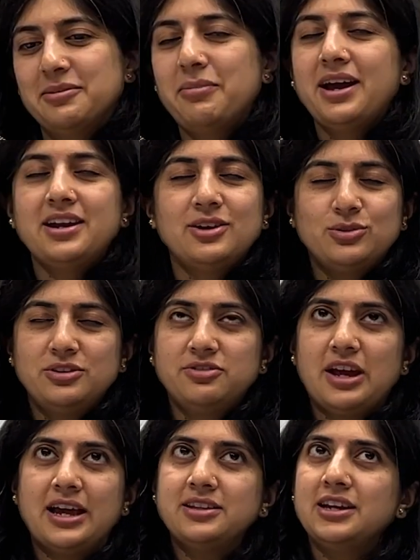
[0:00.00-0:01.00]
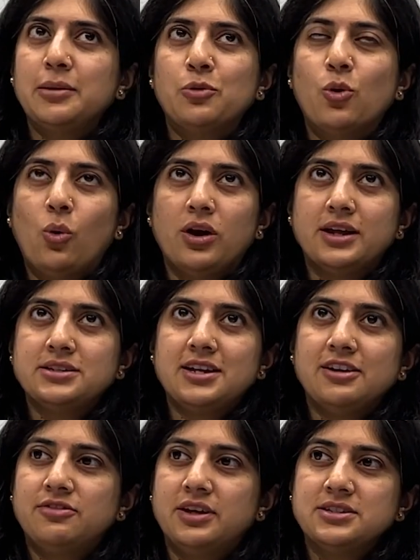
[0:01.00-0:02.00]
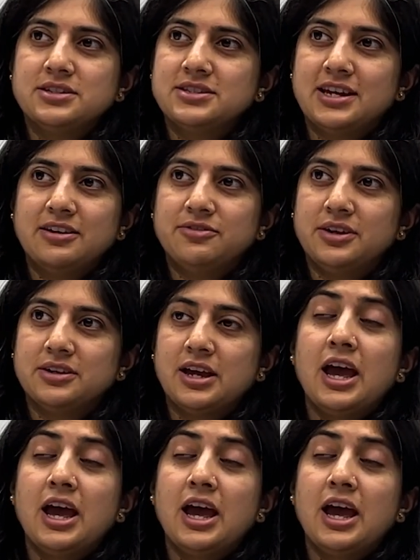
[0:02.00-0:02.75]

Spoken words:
Mine are only. I think I'm old. I just like Friends and Seinfeld.